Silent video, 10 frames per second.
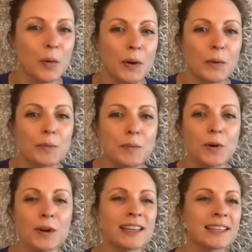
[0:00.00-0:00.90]
we were
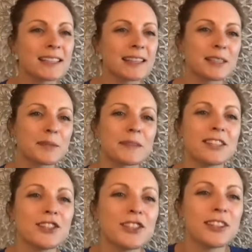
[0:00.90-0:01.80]
born into this
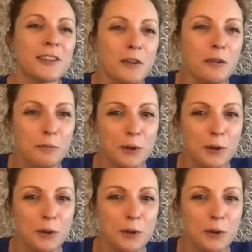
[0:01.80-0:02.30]
position of